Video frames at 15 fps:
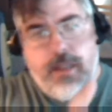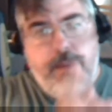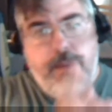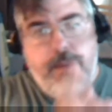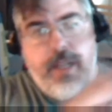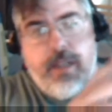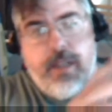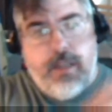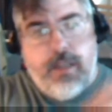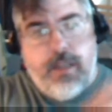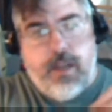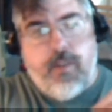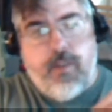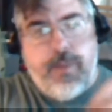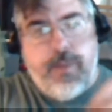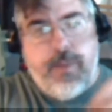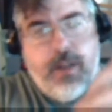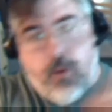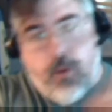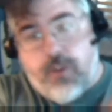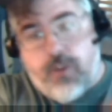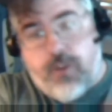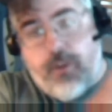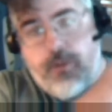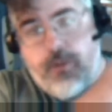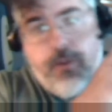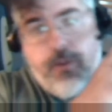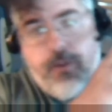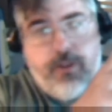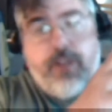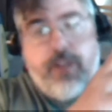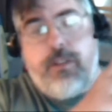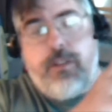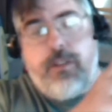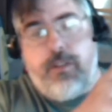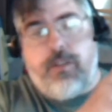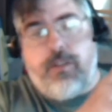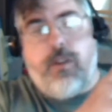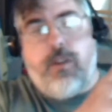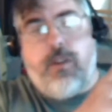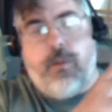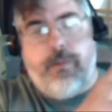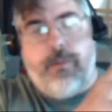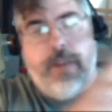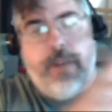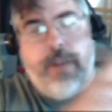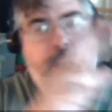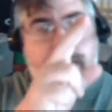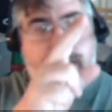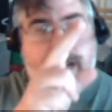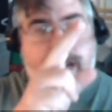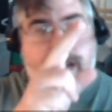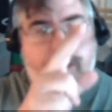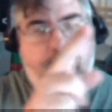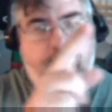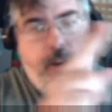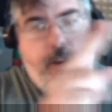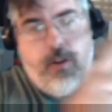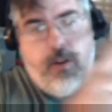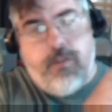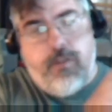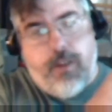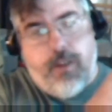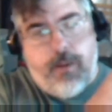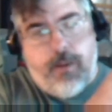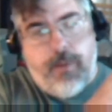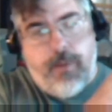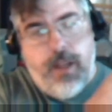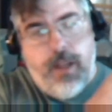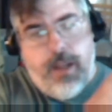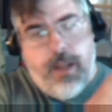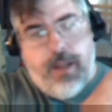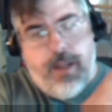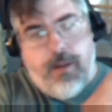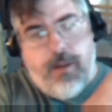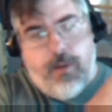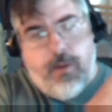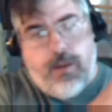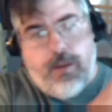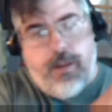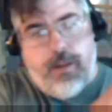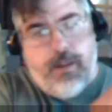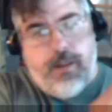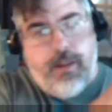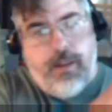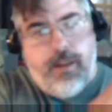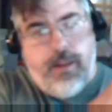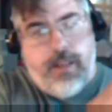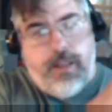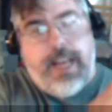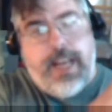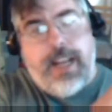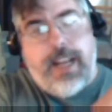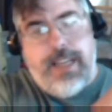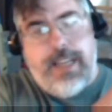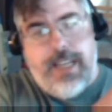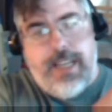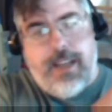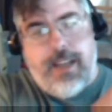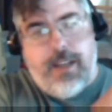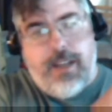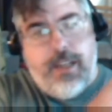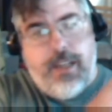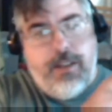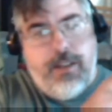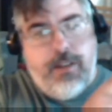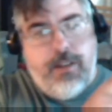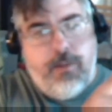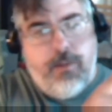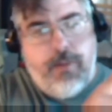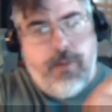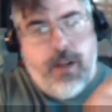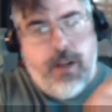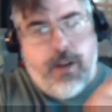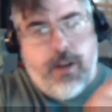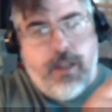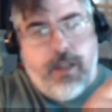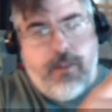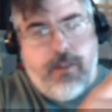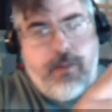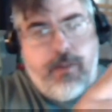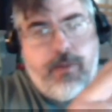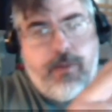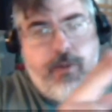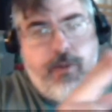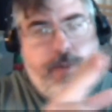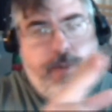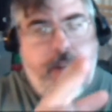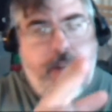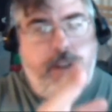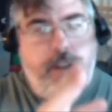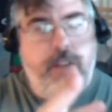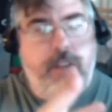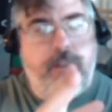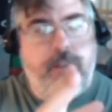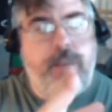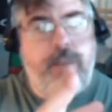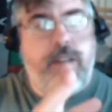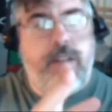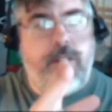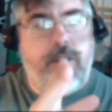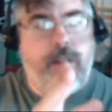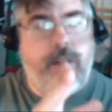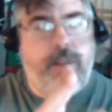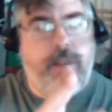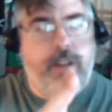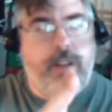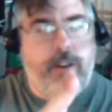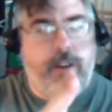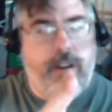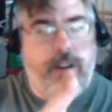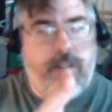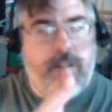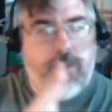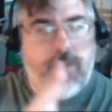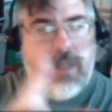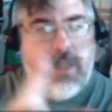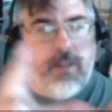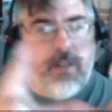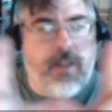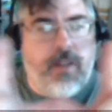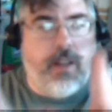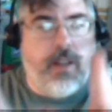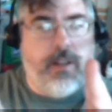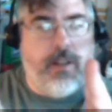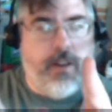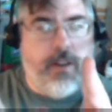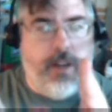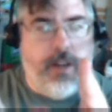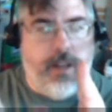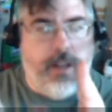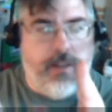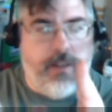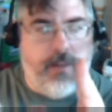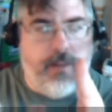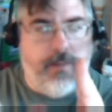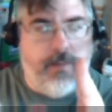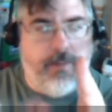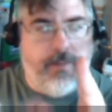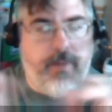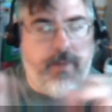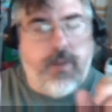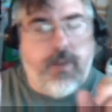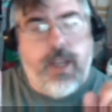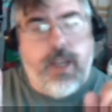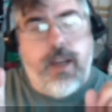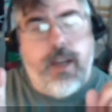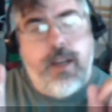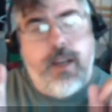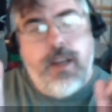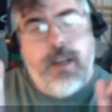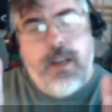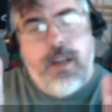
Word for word: limited government or social justice zone, how they go from that idea into minarchism, through minarchism into libertarianism, into voluntarism, okay?